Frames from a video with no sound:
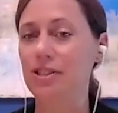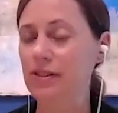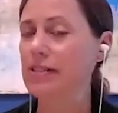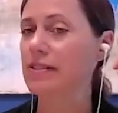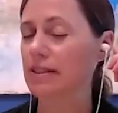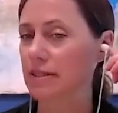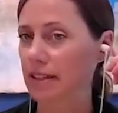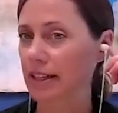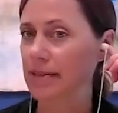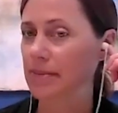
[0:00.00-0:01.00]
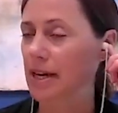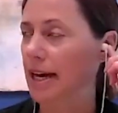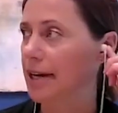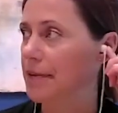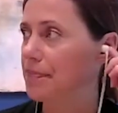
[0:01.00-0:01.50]
interesting time.
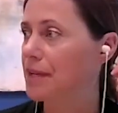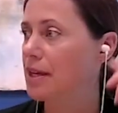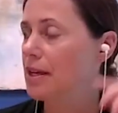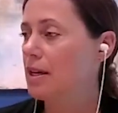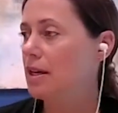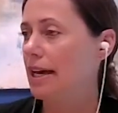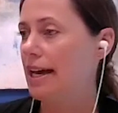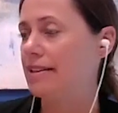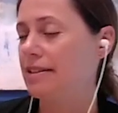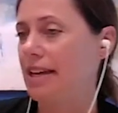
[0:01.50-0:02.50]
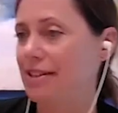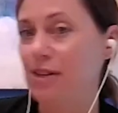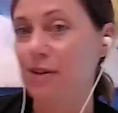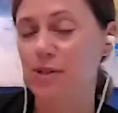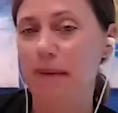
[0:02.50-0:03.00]
And
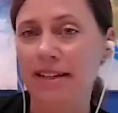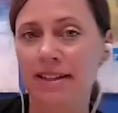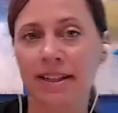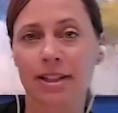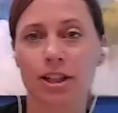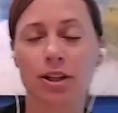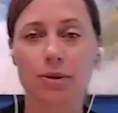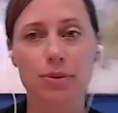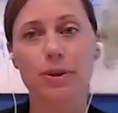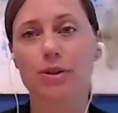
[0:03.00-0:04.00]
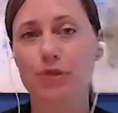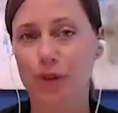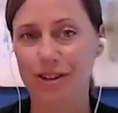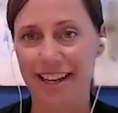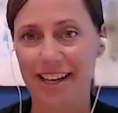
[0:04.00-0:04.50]
so spending, 3 or
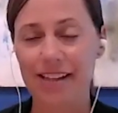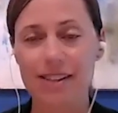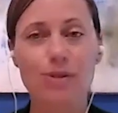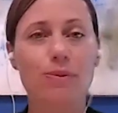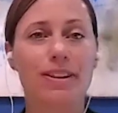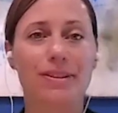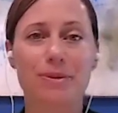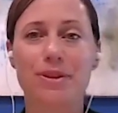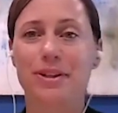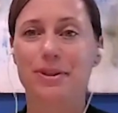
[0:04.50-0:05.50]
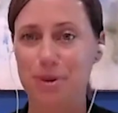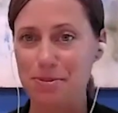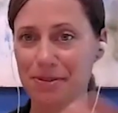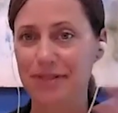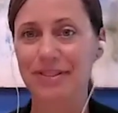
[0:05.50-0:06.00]
4 days with a
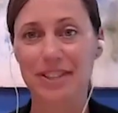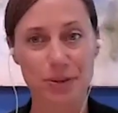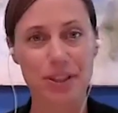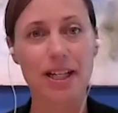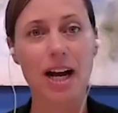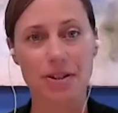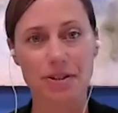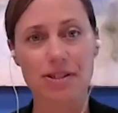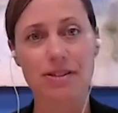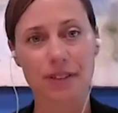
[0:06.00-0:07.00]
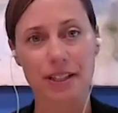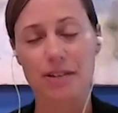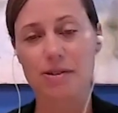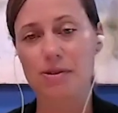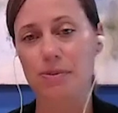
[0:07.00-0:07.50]
group of literally hundreds of
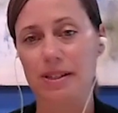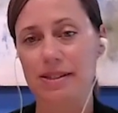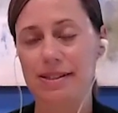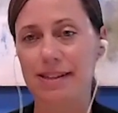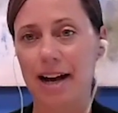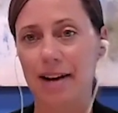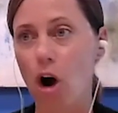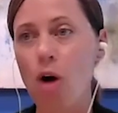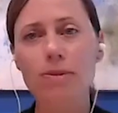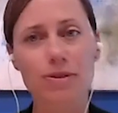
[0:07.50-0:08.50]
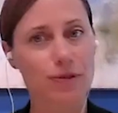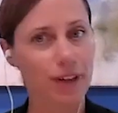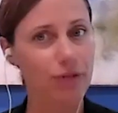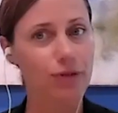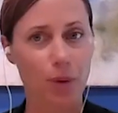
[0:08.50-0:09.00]
leaders was almost
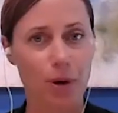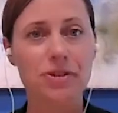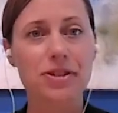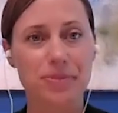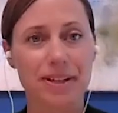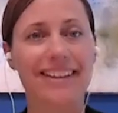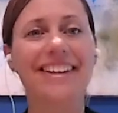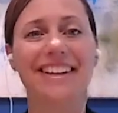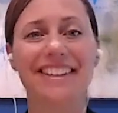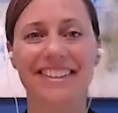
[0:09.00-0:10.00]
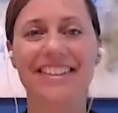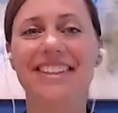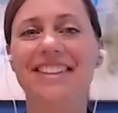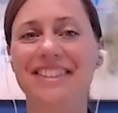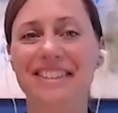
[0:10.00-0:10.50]
felt foreign to me in
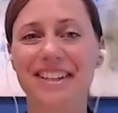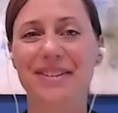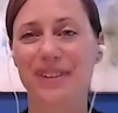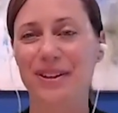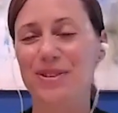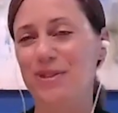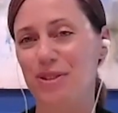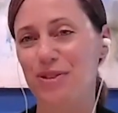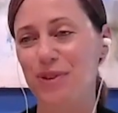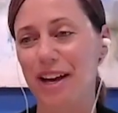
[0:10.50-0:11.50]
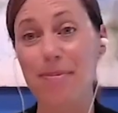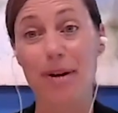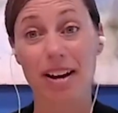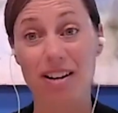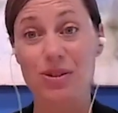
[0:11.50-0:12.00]
a weird sort of way,
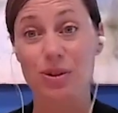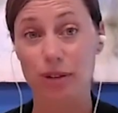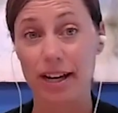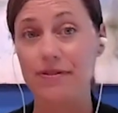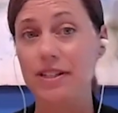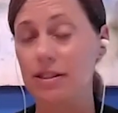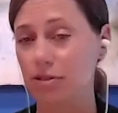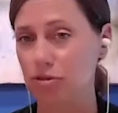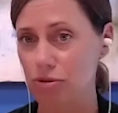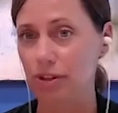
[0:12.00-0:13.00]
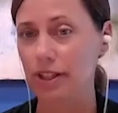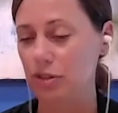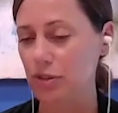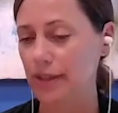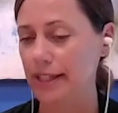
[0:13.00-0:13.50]
but I also craved it and truly
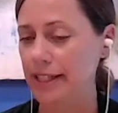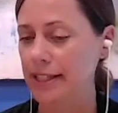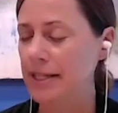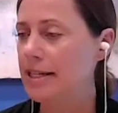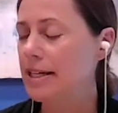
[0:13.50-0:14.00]
enjoyed it.